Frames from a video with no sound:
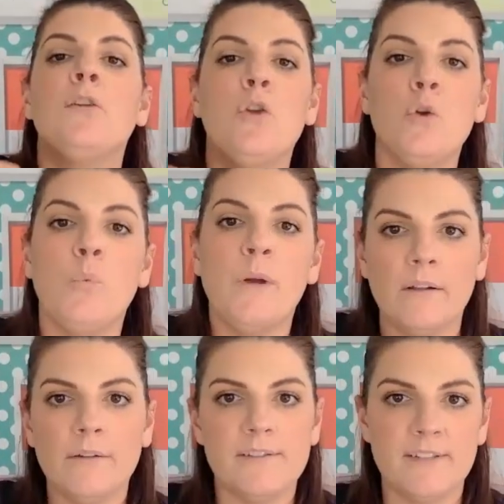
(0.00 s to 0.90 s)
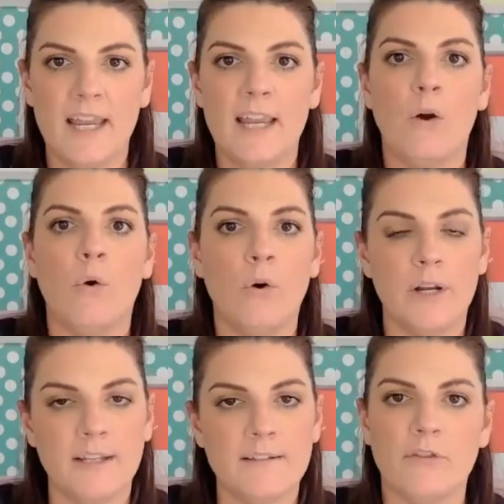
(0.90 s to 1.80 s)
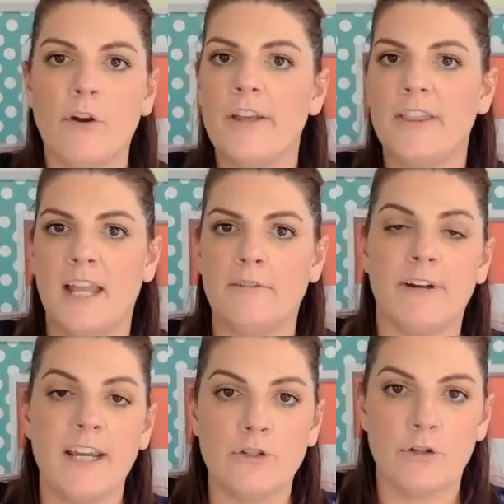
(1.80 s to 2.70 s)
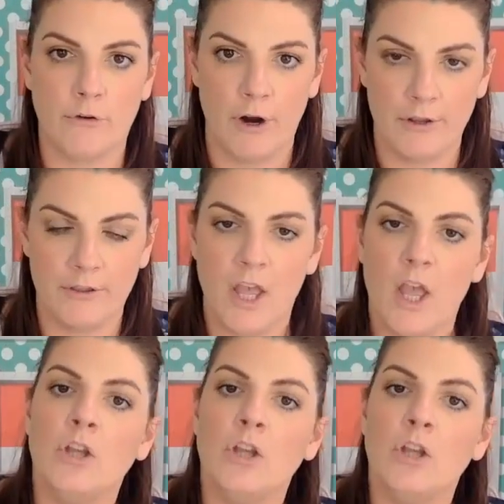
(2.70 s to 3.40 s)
you will see audience growth and reach growth.